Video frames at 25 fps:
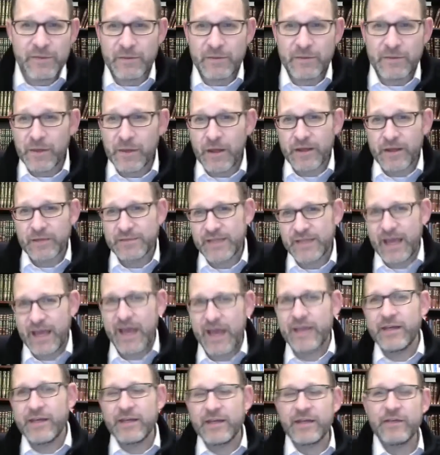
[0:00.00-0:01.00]
The Malachim say,
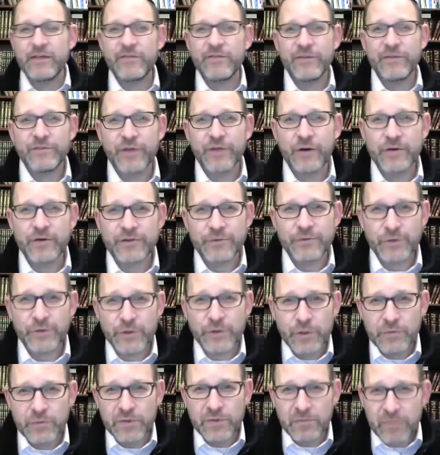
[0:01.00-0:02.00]
how are you going to give the Torah to a
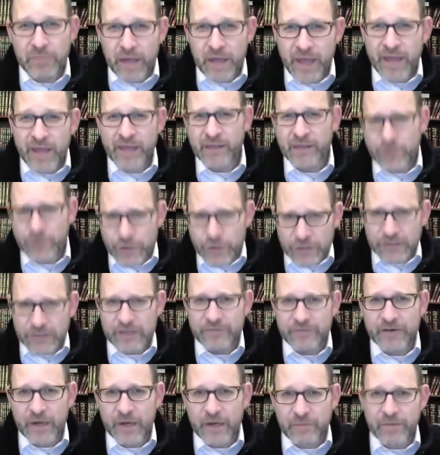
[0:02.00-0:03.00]
human being? You should
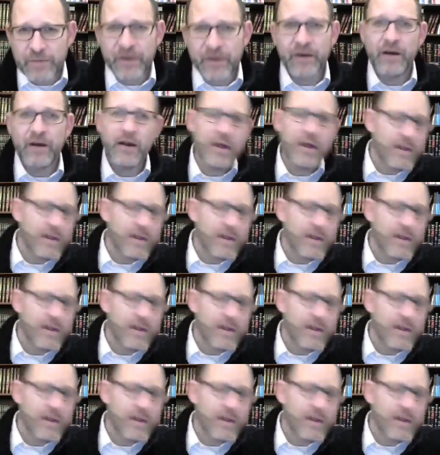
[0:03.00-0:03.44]
leave it up here.